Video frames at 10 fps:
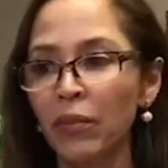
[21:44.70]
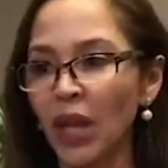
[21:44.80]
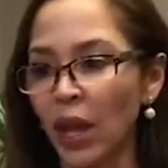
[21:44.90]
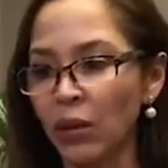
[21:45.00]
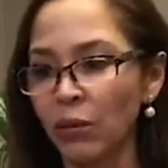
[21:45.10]

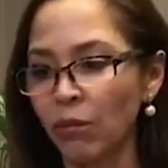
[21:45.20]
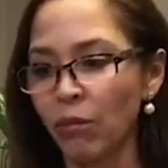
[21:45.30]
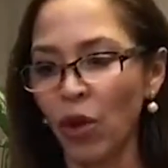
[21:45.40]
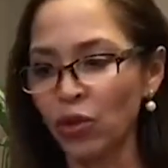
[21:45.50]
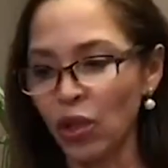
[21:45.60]
And
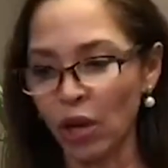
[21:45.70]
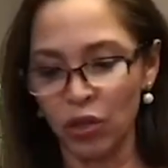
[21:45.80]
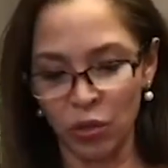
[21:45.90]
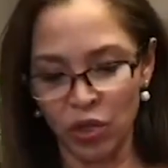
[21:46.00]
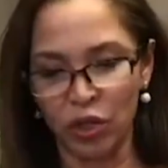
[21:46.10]
most
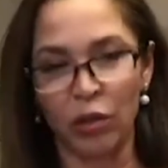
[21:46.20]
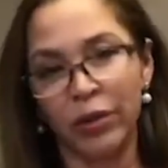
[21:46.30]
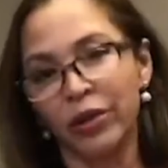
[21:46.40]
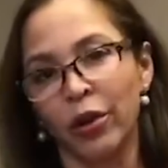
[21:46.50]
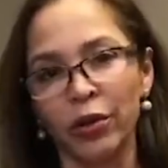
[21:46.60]
doctors would just go,
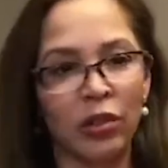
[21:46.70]
you know,